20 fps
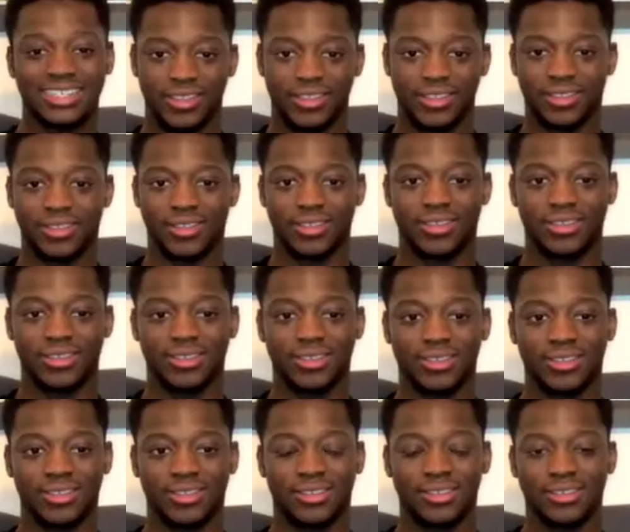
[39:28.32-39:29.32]
I'm, is. I'm blessed.
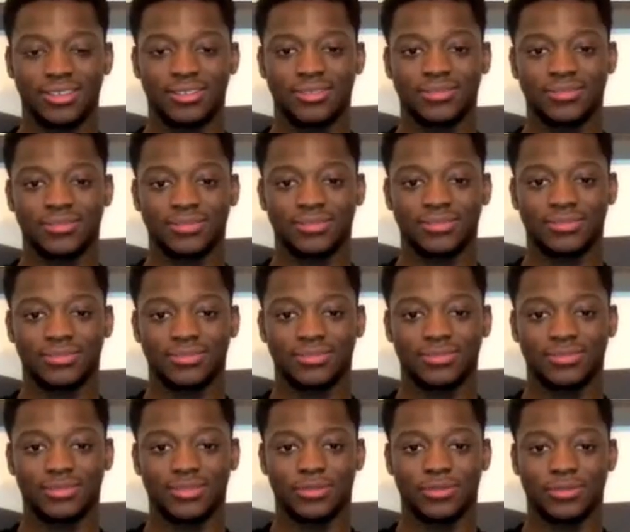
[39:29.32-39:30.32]

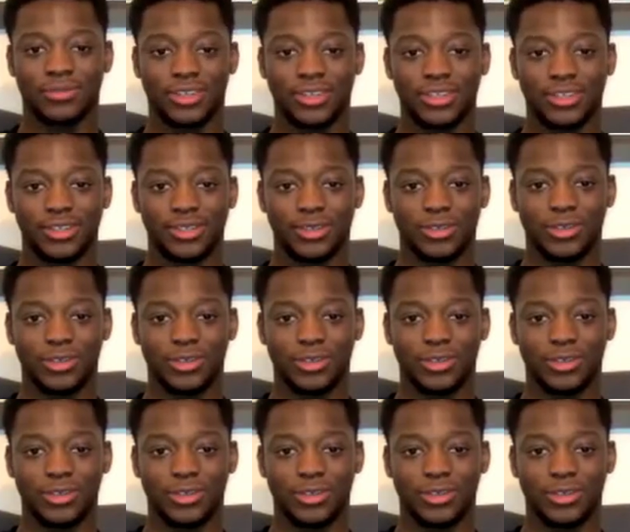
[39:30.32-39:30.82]
I'm blessed to be in that